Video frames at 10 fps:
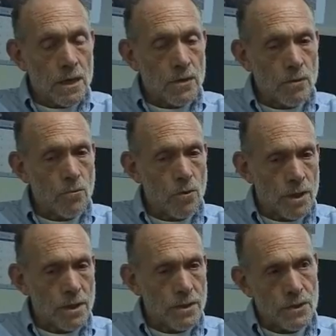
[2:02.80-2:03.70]
you're more
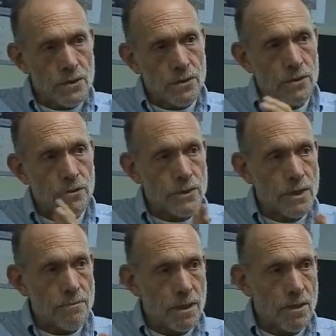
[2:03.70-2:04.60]
concerned to do
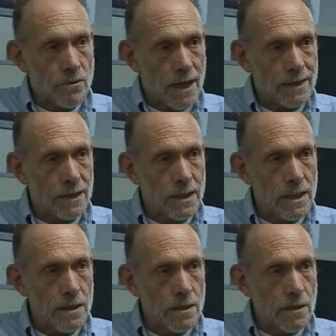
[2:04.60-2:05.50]
something
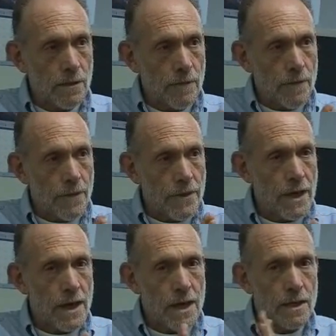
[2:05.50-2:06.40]
correctly
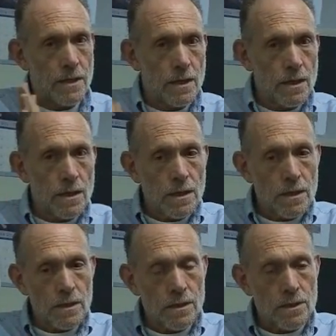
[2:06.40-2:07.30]
than
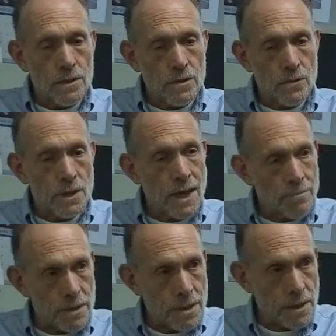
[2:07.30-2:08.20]
to get a
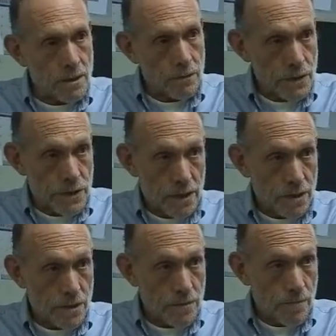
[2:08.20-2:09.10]
particular
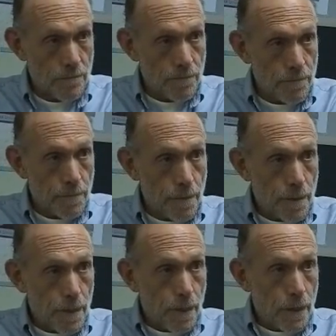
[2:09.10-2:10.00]
result.
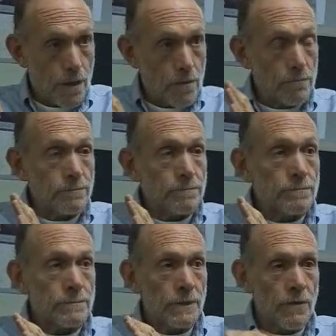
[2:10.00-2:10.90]

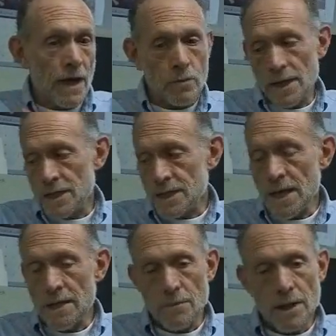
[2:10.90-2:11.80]
In fact, what I
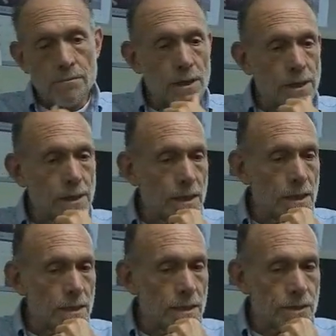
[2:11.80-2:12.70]
say in my book
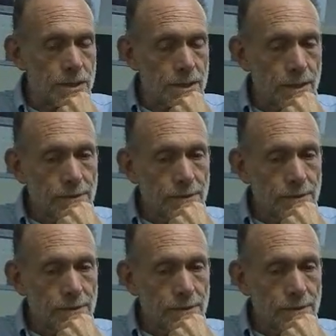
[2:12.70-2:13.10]
is